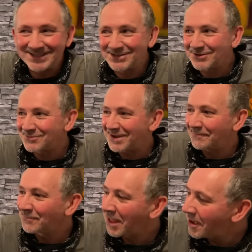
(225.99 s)
Do you know what I mean?
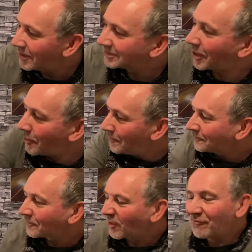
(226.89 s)
So
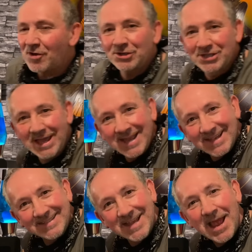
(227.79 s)
First thing
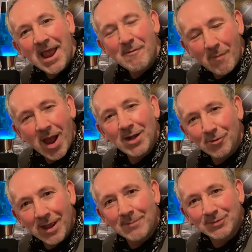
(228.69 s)
is, it might
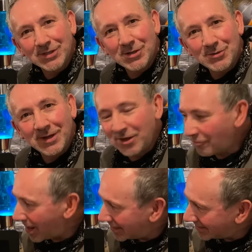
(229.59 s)
look absolutely
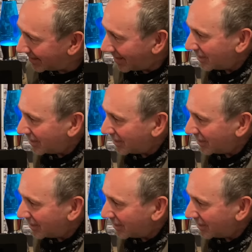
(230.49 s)
great.